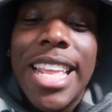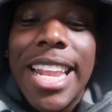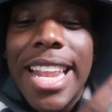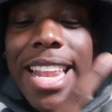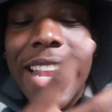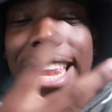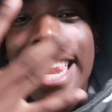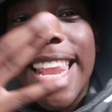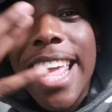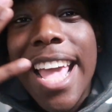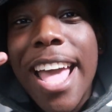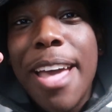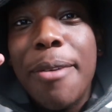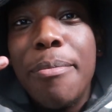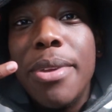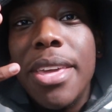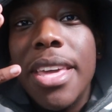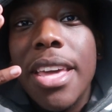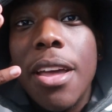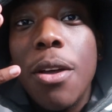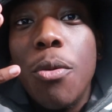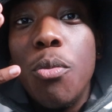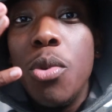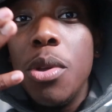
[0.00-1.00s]
the
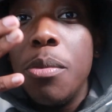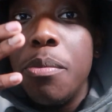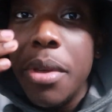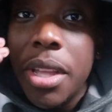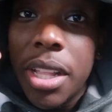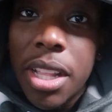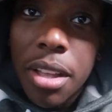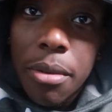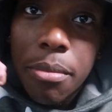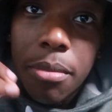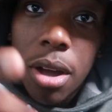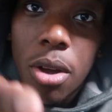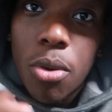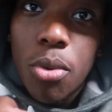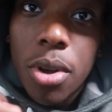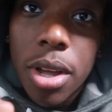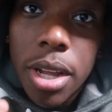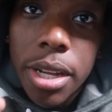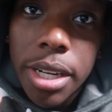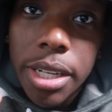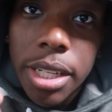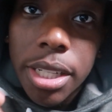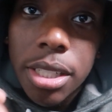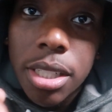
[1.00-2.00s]
W. We beat them by
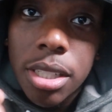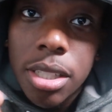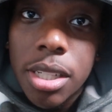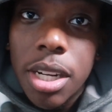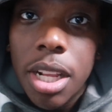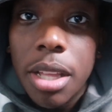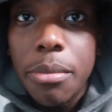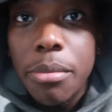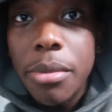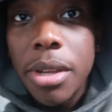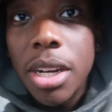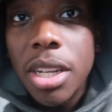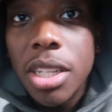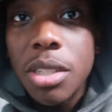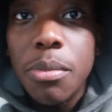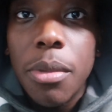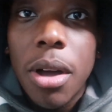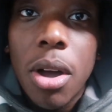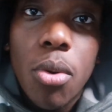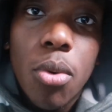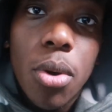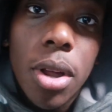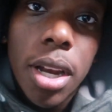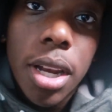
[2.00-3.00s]
1 this year, they beat us
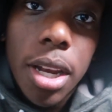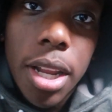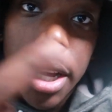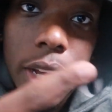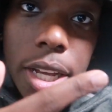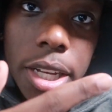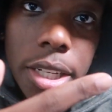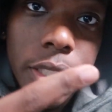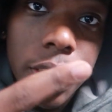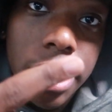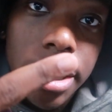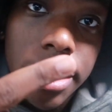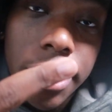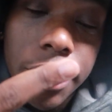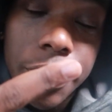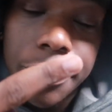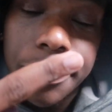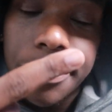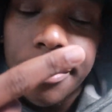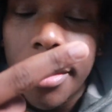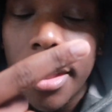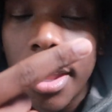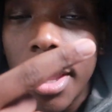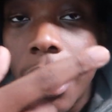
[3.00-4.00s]
by 1 last year.
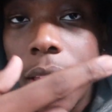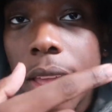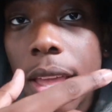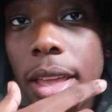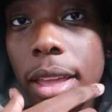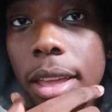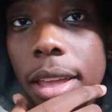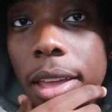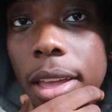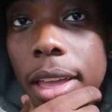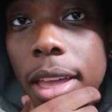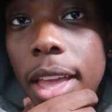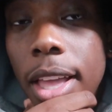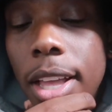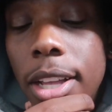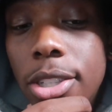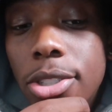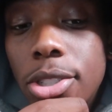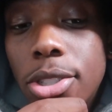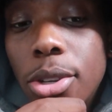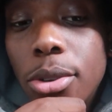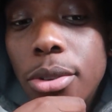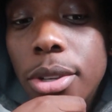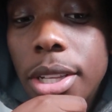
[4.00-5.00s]

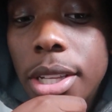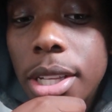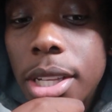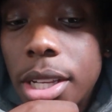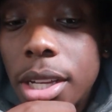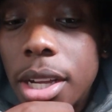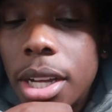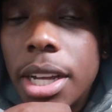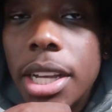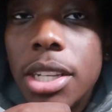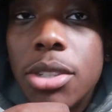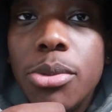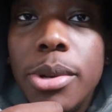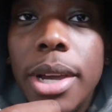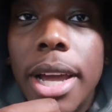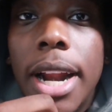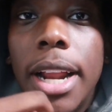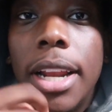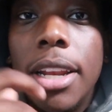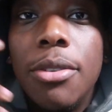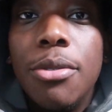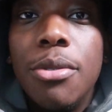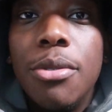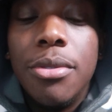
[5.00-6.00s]
So yeah, I guess we got
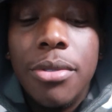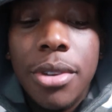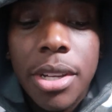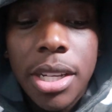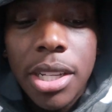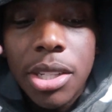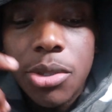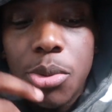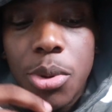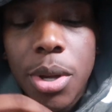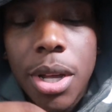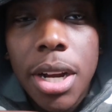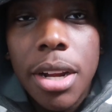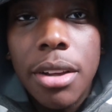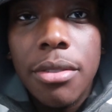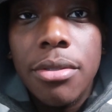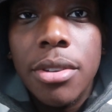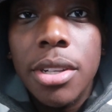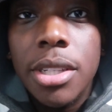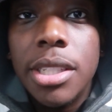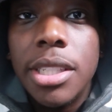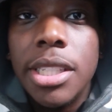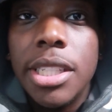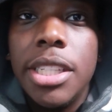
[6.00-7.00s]
our revenge,
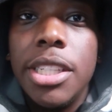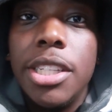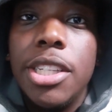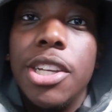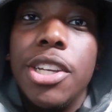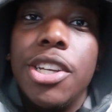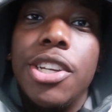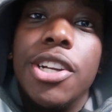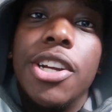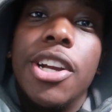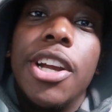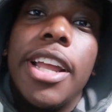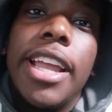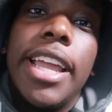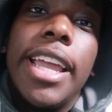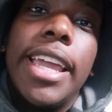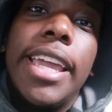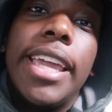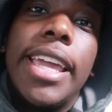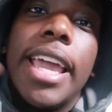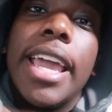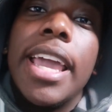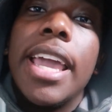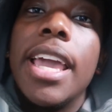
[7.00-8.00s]
whatever, senior year,
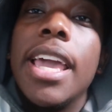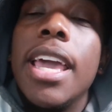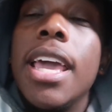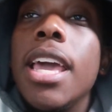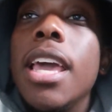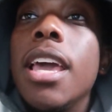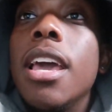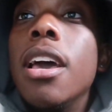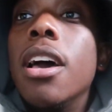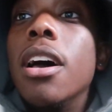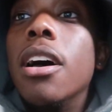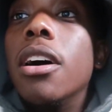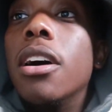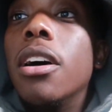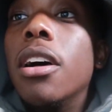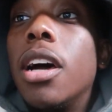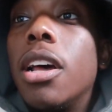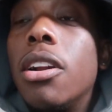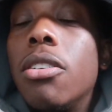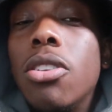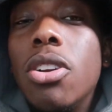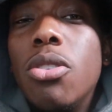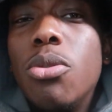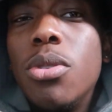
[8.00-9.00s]
gang.
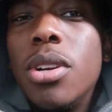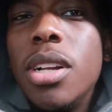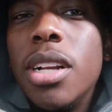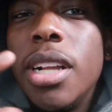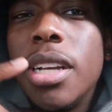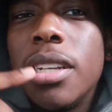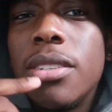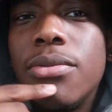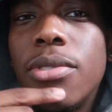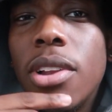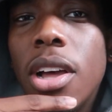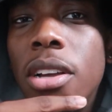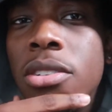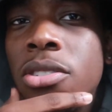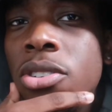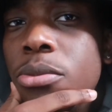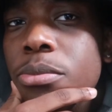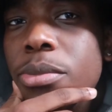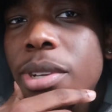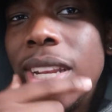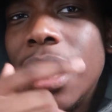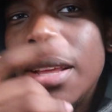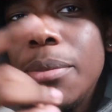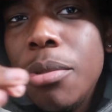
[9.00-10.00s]
I don't know when the next vlog is
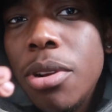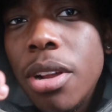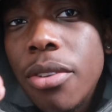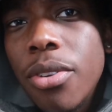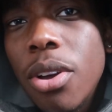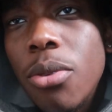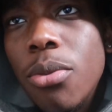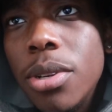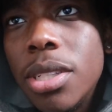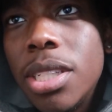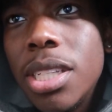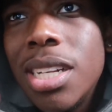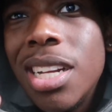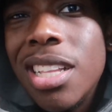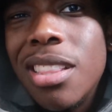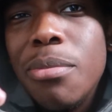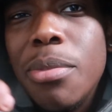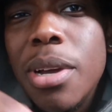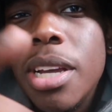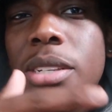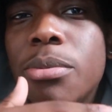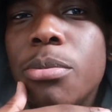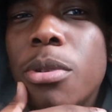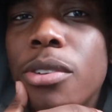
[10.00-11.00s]
going to be. Let me know if y'all want to see
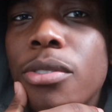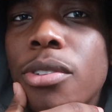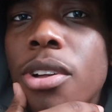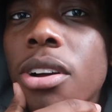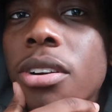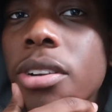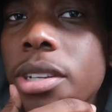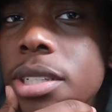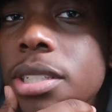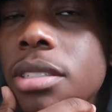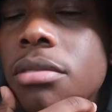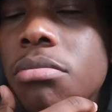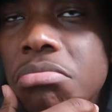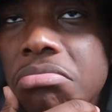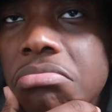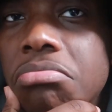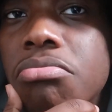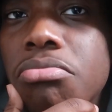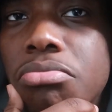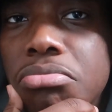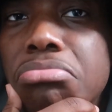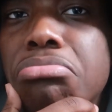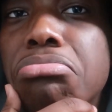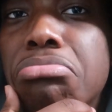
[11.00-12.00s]
another basketball vlog, because
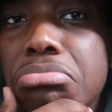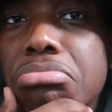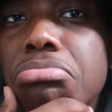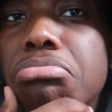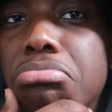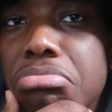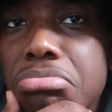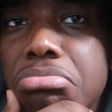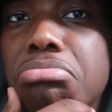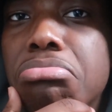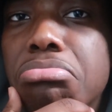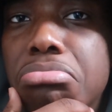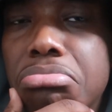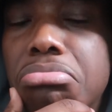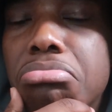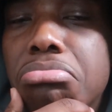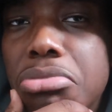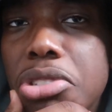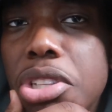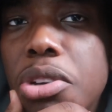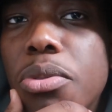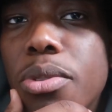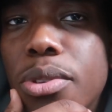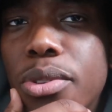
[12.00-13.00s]

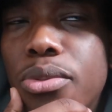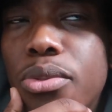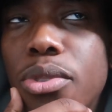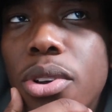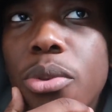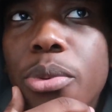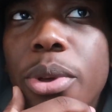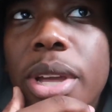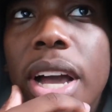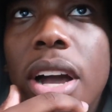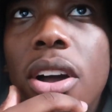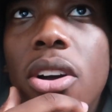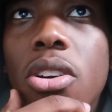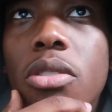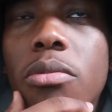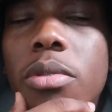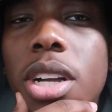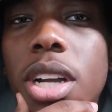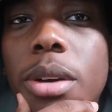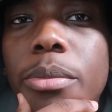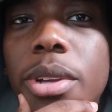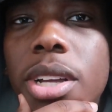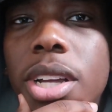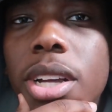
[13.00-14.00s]
it was fun. We got
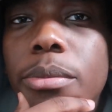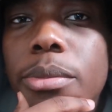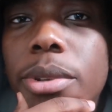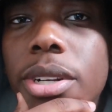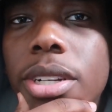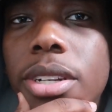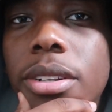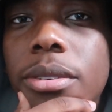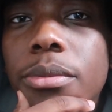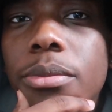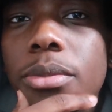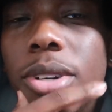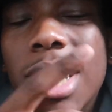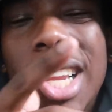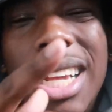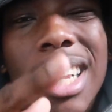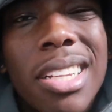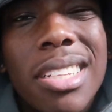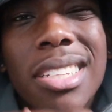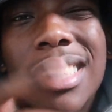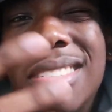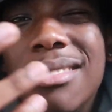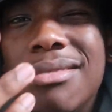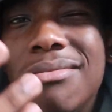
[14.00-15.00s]
homecoming coming up, but
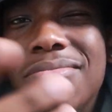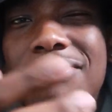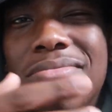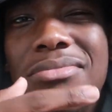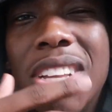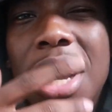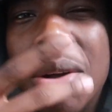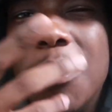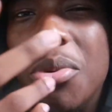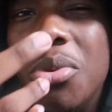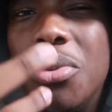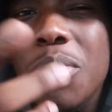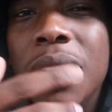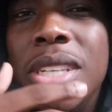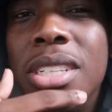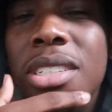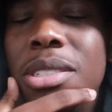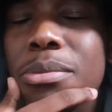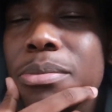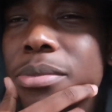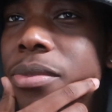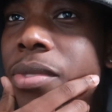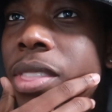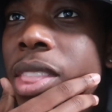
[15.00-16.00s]
like in a couple
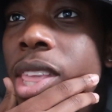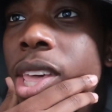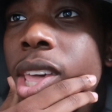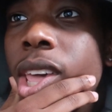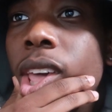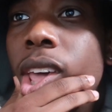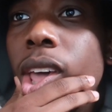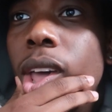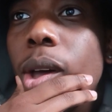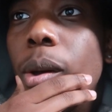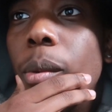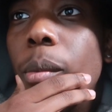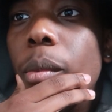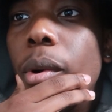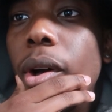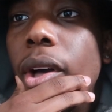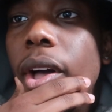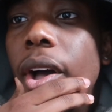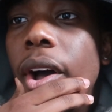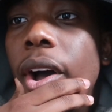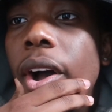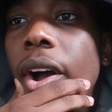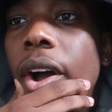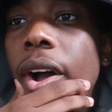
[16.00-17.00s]
weeks.
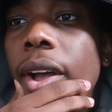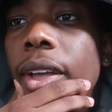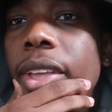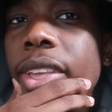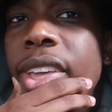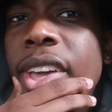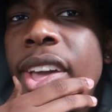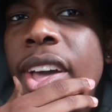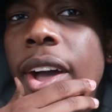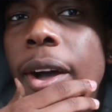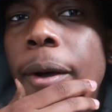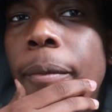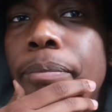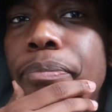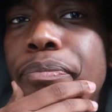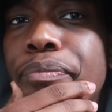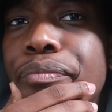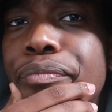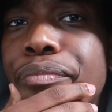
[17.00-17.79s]
But yeah,